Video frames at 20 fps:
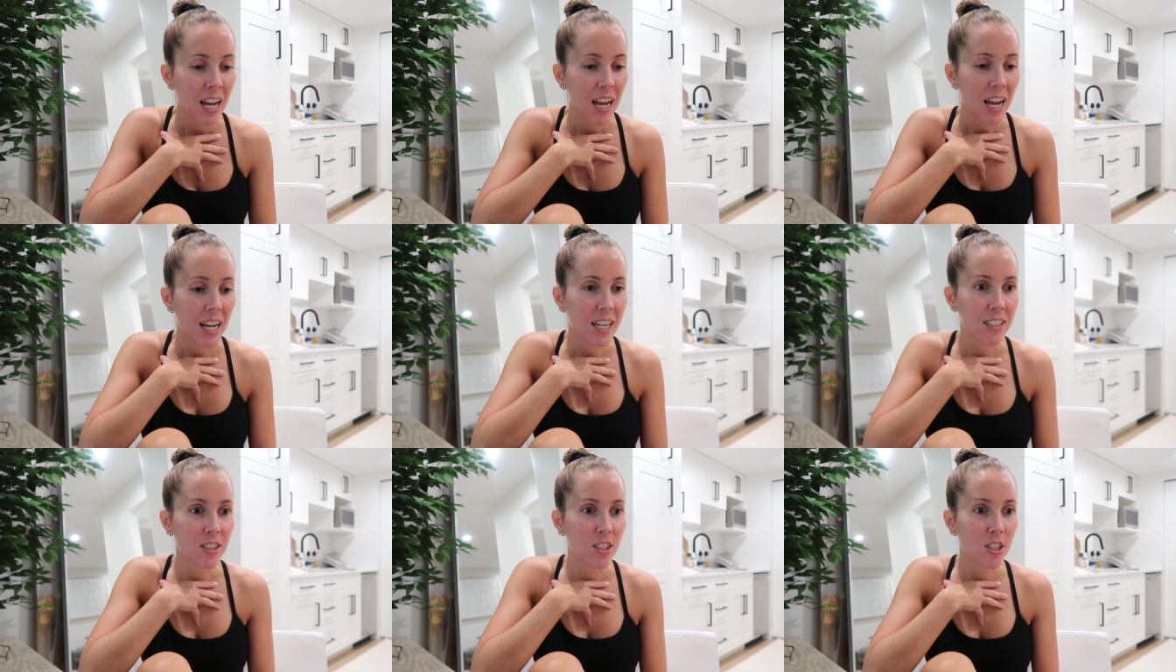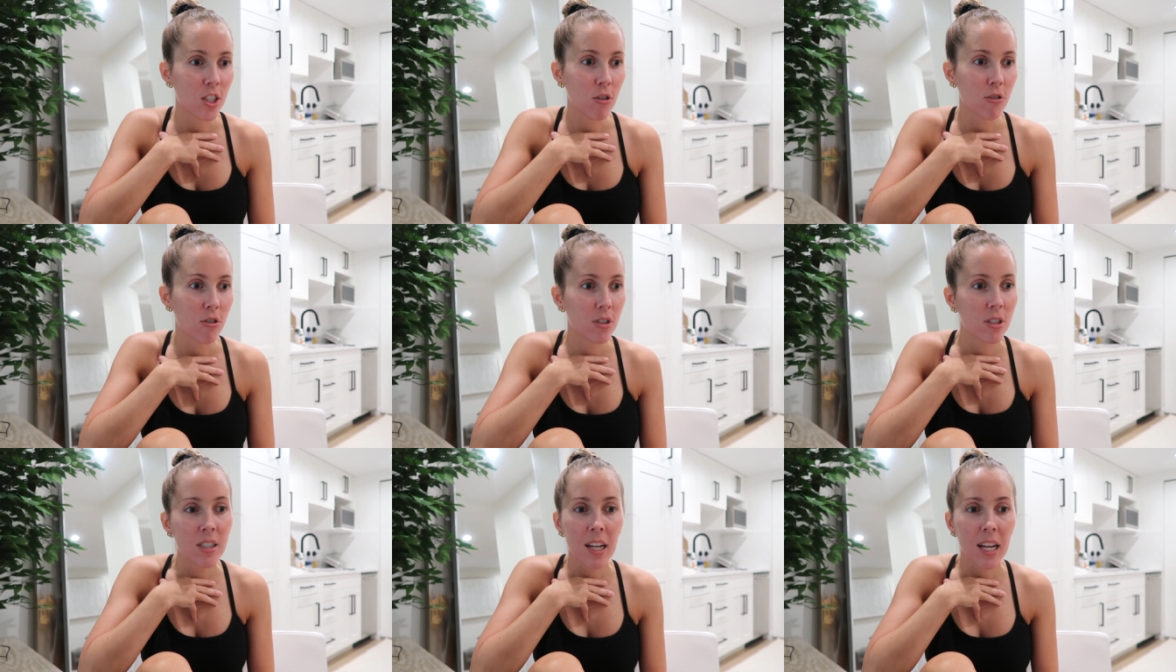And so
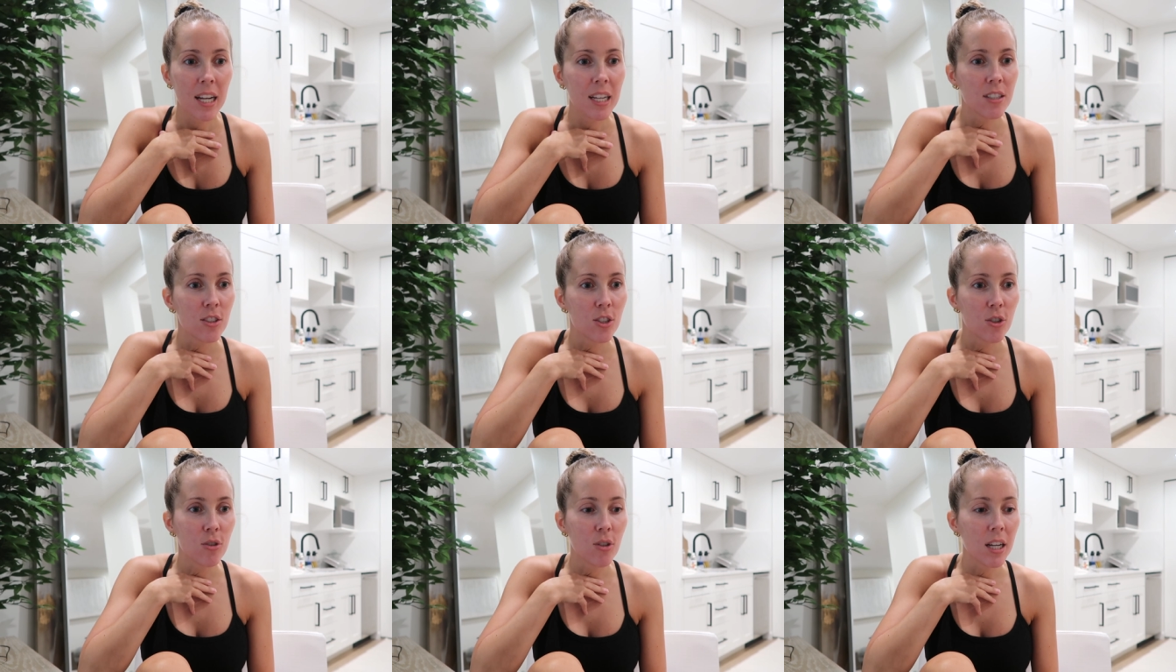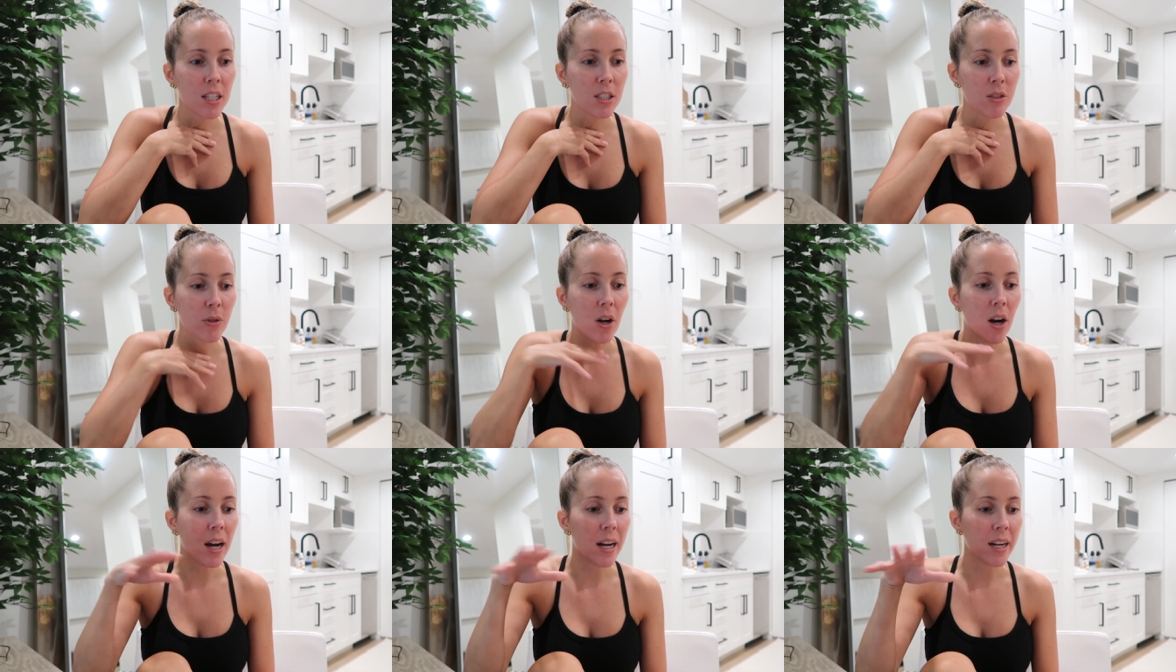just in case you guys
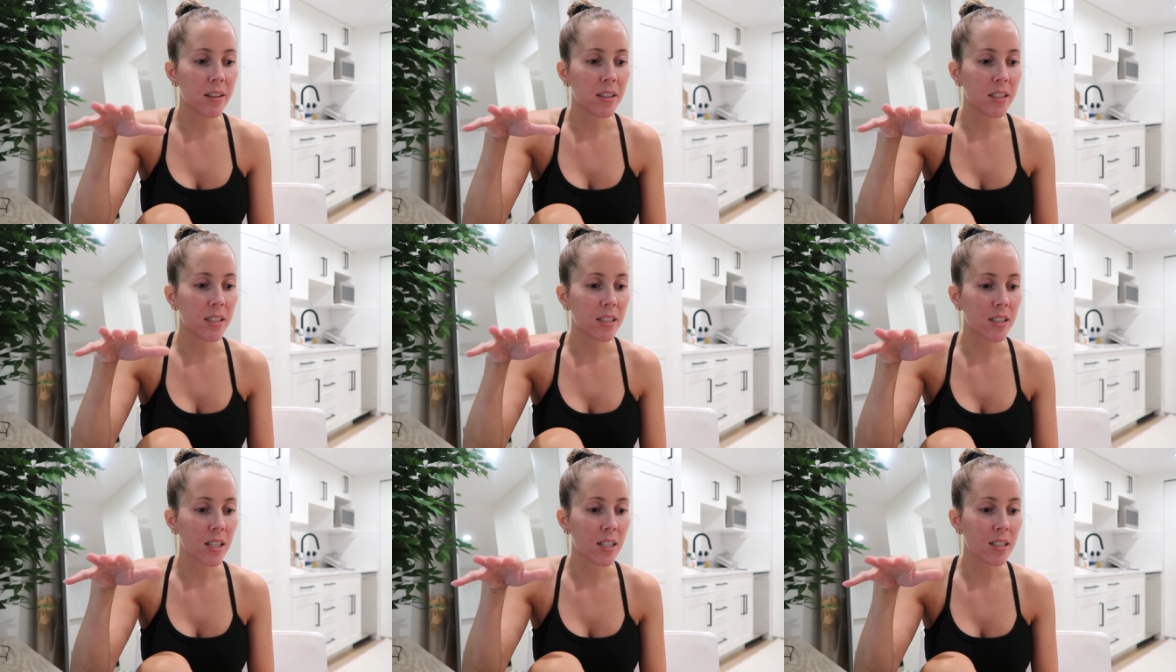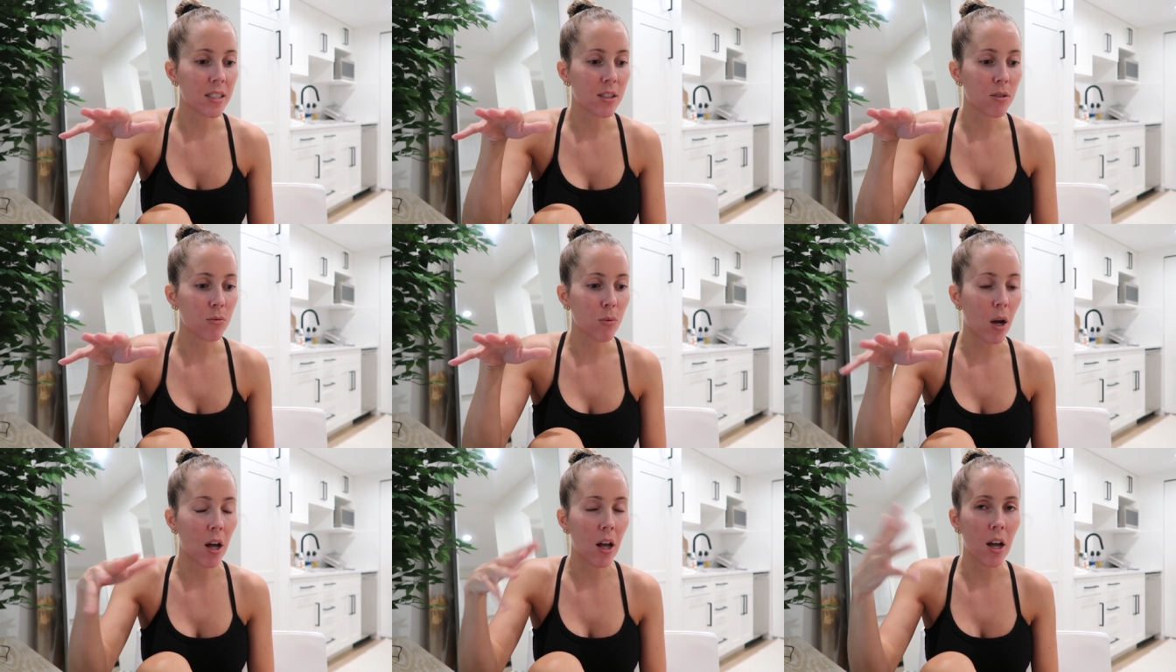were eyeing these things
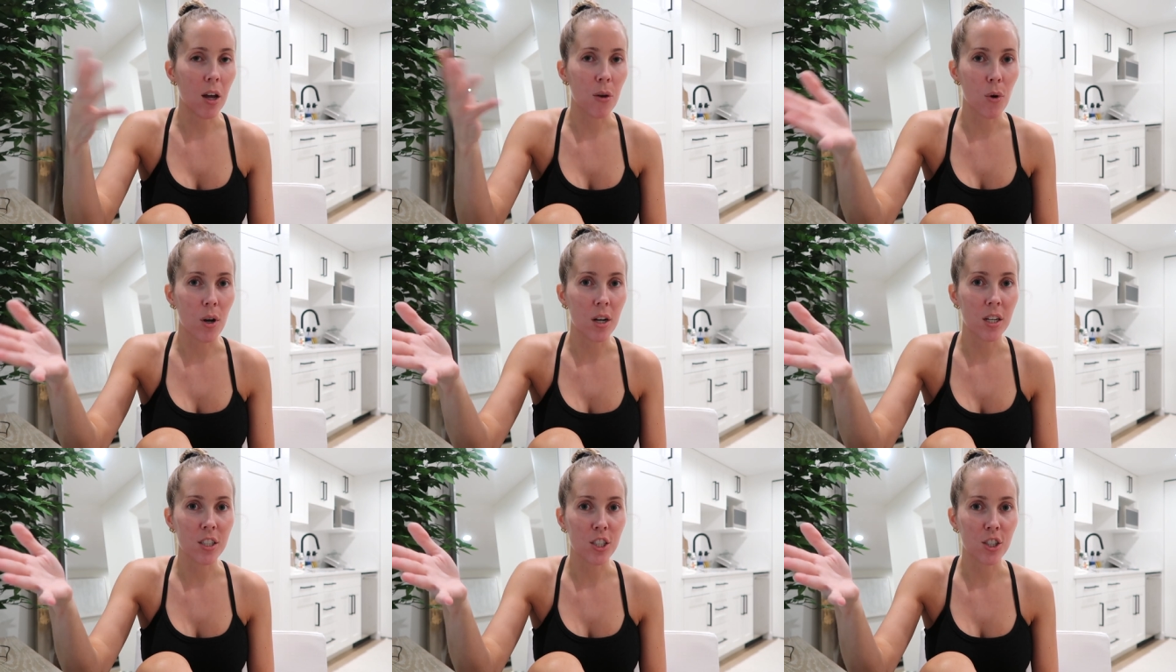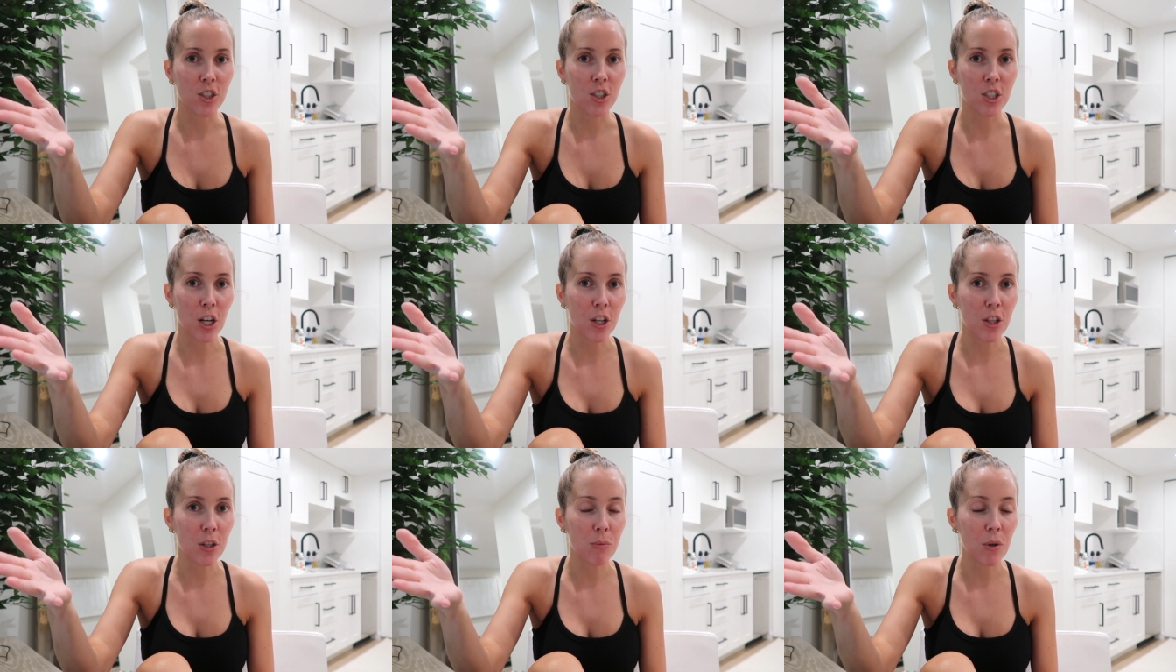as well, I wanted to
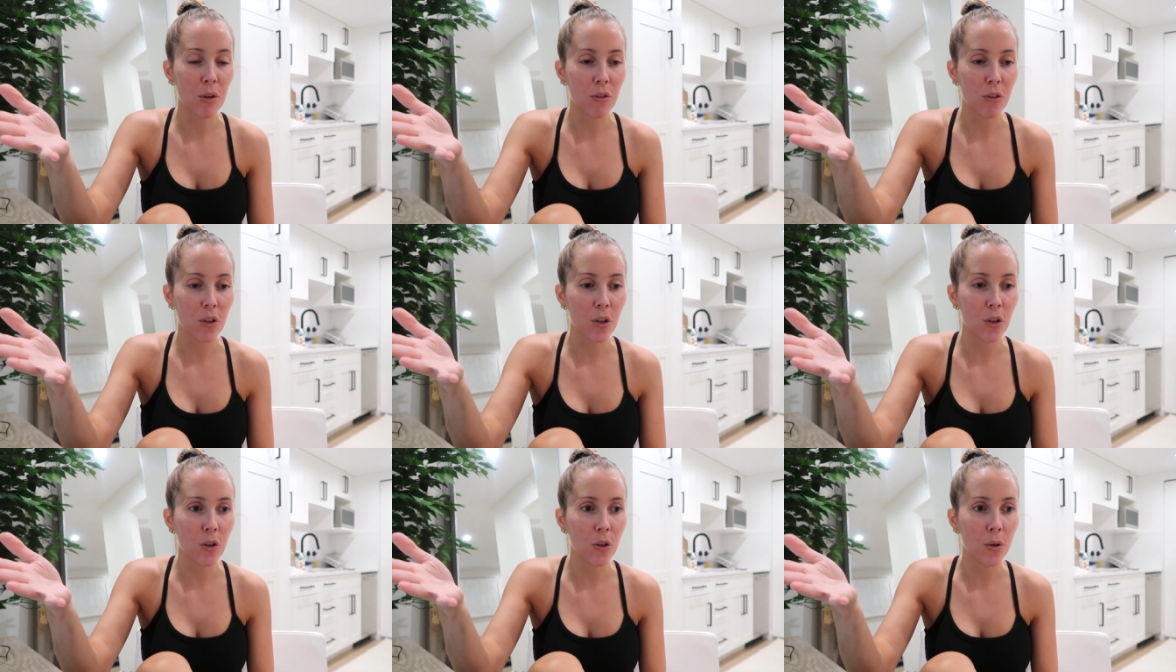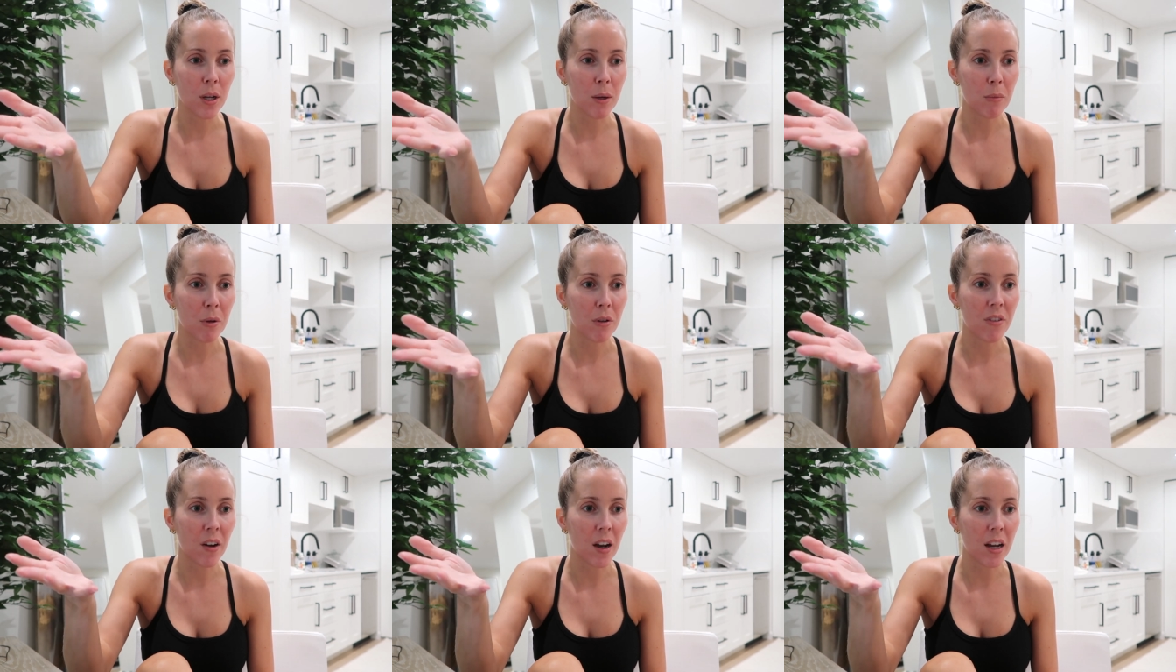share them with you and
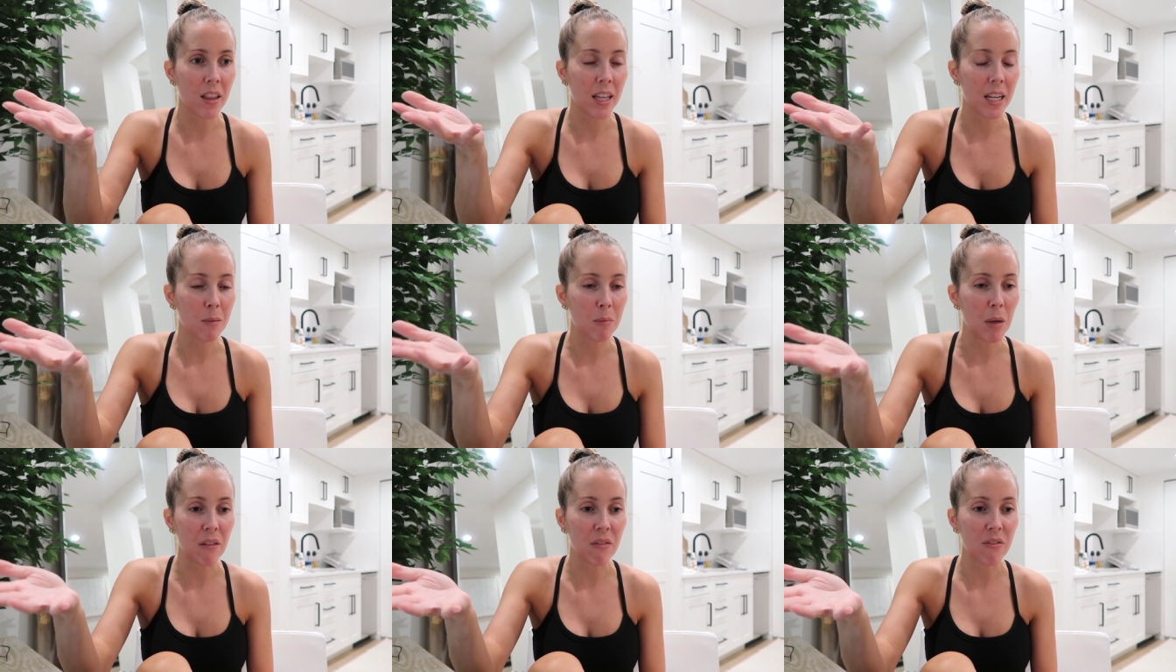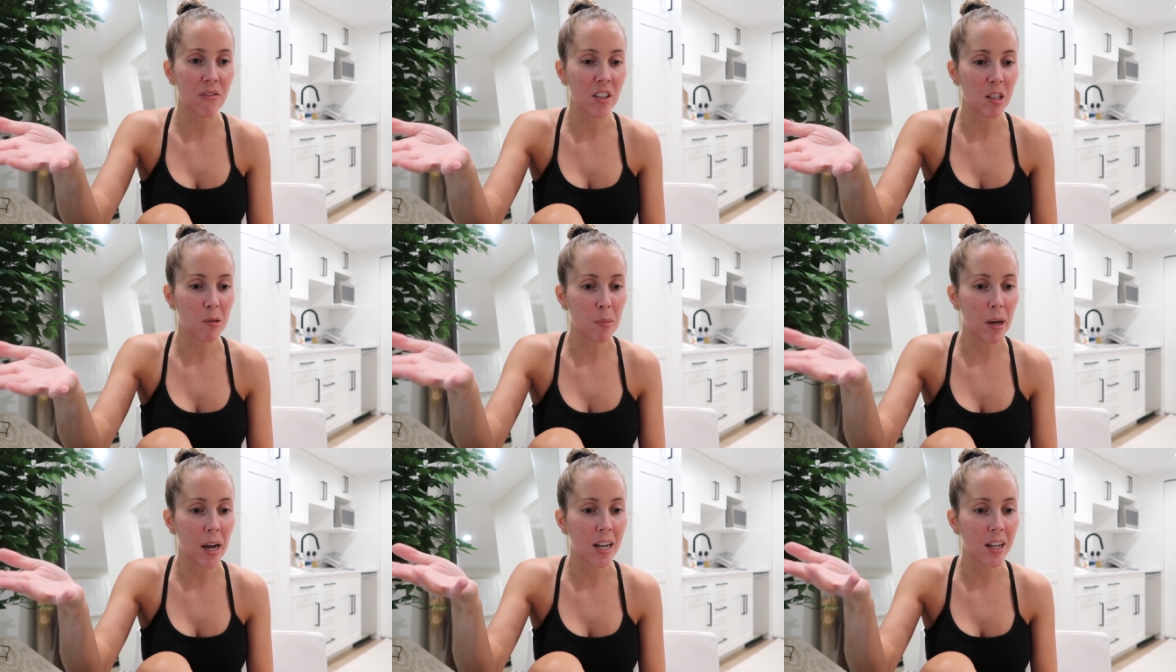provide like my
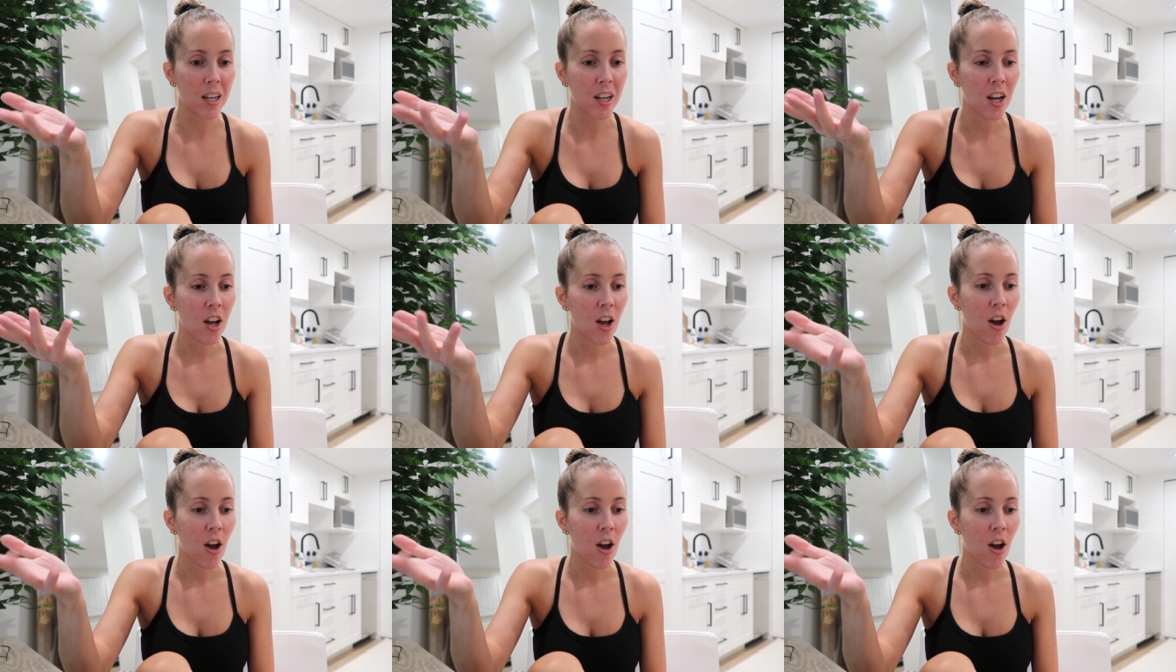feedback